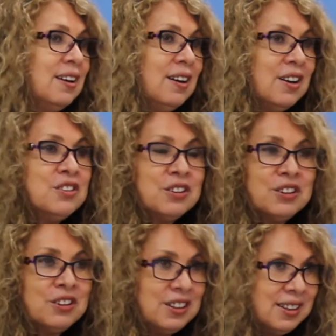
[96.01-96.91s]

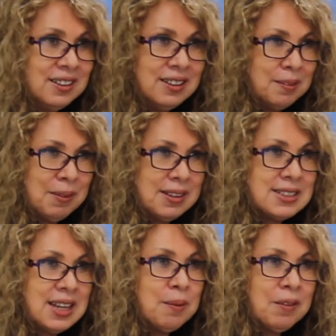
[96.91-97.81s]
undergirded with the
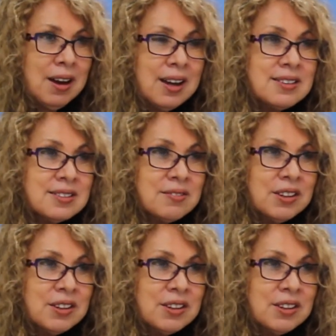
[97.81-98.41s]
same kinds of